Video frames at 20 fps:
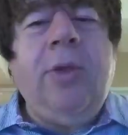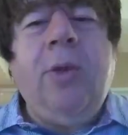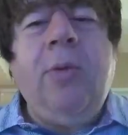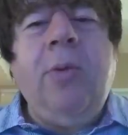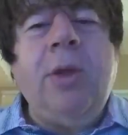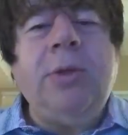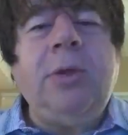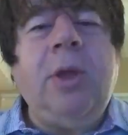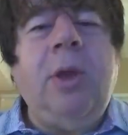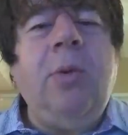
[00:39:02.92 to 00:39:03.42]
It's like
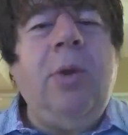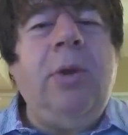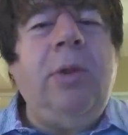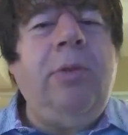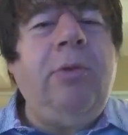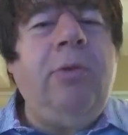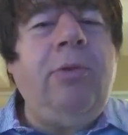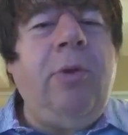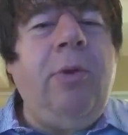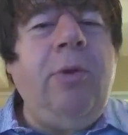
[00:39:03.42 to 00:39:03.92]
watching one
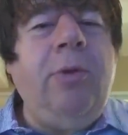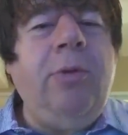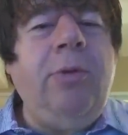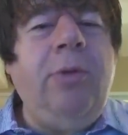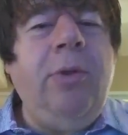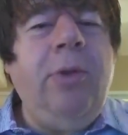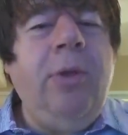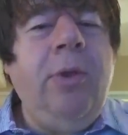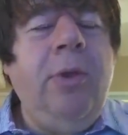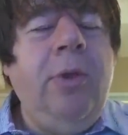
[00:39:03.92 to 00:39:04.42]
of those
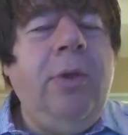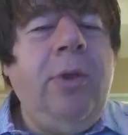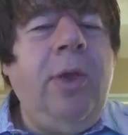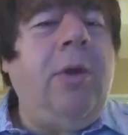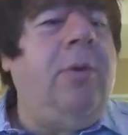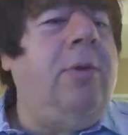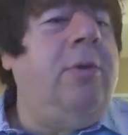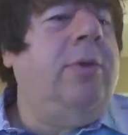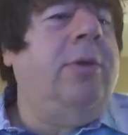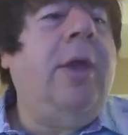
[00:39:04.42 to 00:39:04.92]
old,
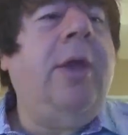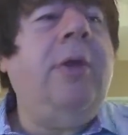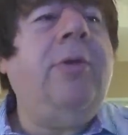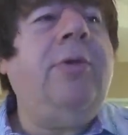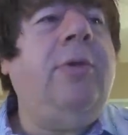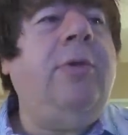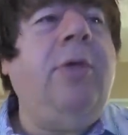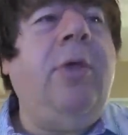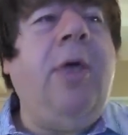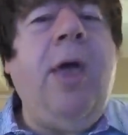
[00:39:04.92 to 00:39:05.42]
not old, I
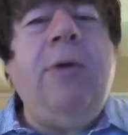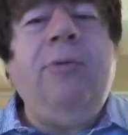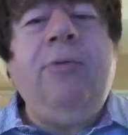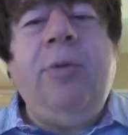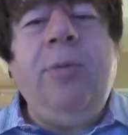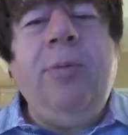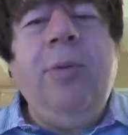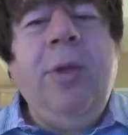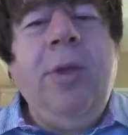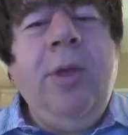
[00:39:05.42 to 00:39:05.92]
guess they still have
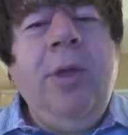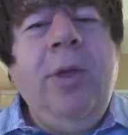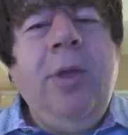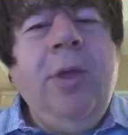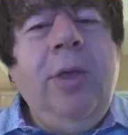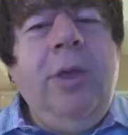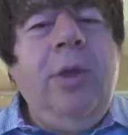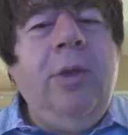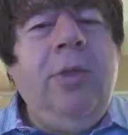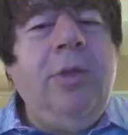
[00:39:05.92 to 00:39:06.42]
them,
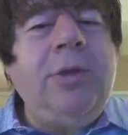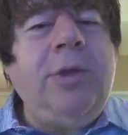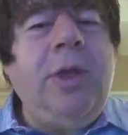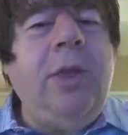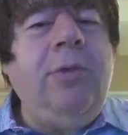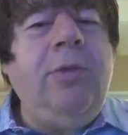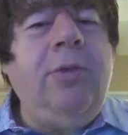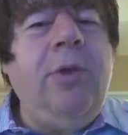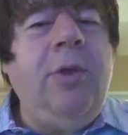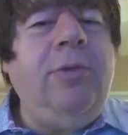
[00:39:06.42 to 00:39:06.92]
you know, the
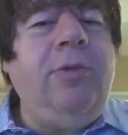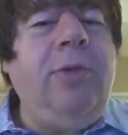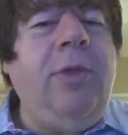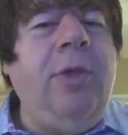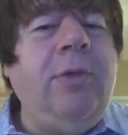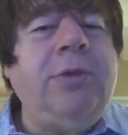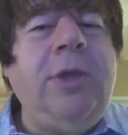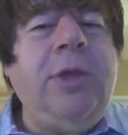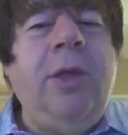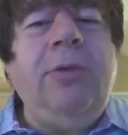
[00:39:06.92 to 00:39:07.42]
chainsaw,
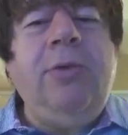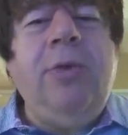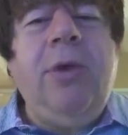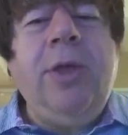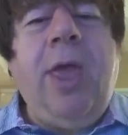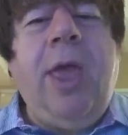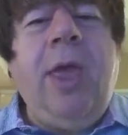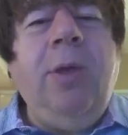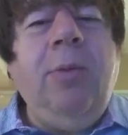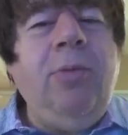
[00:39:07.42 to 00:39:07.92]
steel
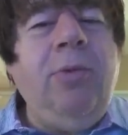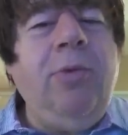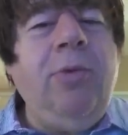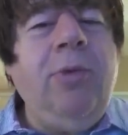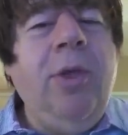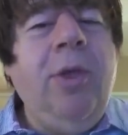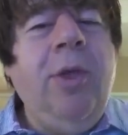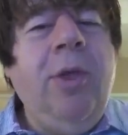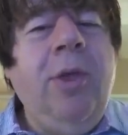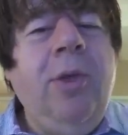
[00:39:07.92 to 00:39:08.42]
chainsaw
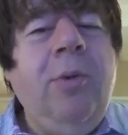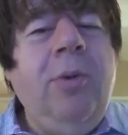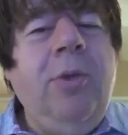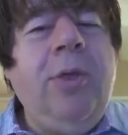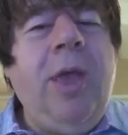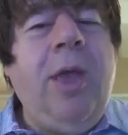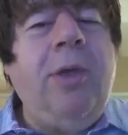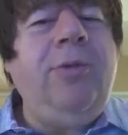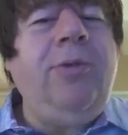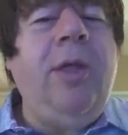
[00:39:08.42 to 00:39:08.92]
games,
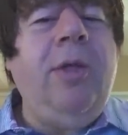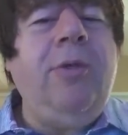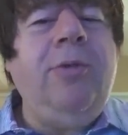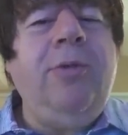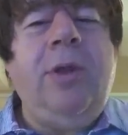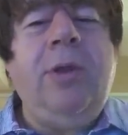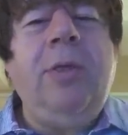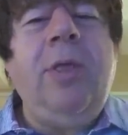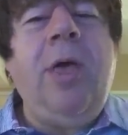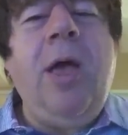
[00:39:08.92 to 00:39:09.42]
where the guy
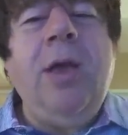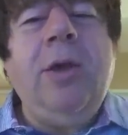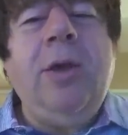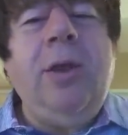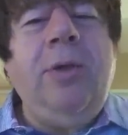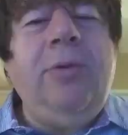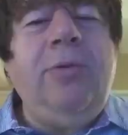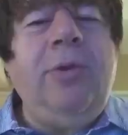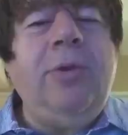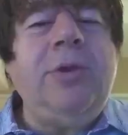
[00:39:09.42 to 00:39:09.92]
stands on a log
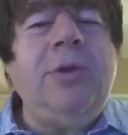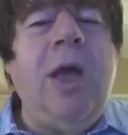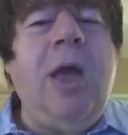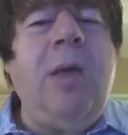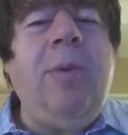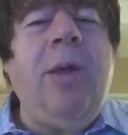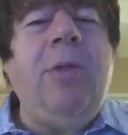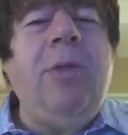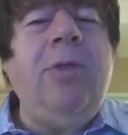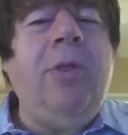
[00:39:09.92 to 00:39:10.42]
and has to
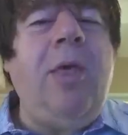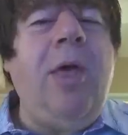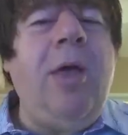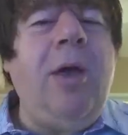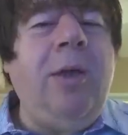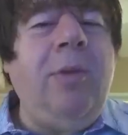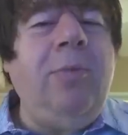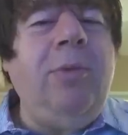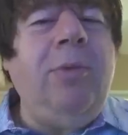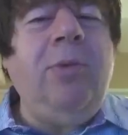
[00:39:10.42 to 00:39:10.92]
chop out the
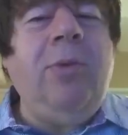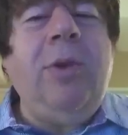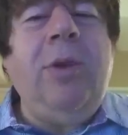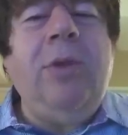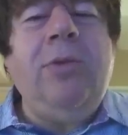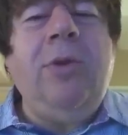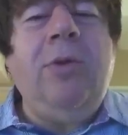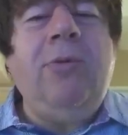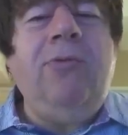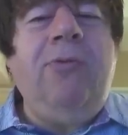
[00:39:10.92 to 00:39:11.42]
log in between
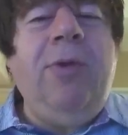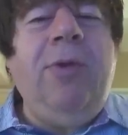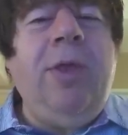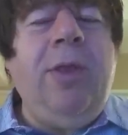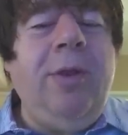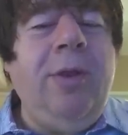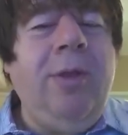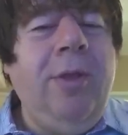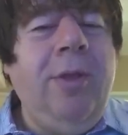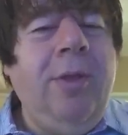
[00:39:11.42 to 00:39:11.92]
his own
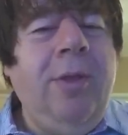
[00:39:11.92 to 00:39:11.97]
feet.